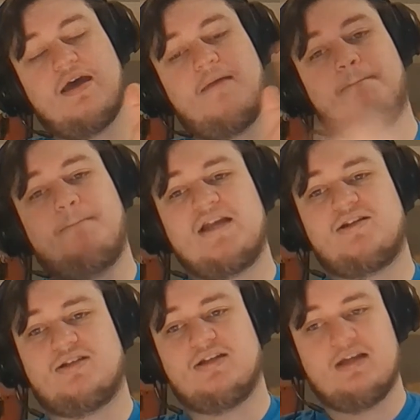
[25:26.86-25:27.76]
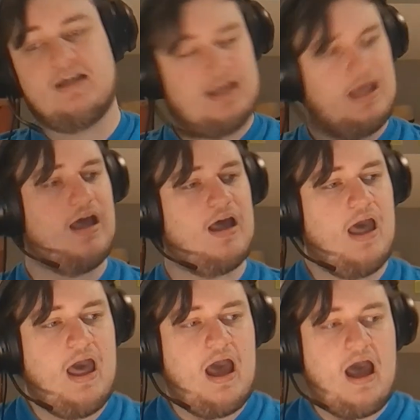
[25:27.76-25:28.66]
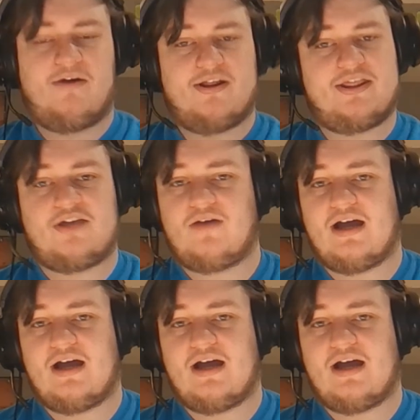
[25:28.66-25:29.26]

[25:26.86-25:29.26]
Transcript: But I want to thank you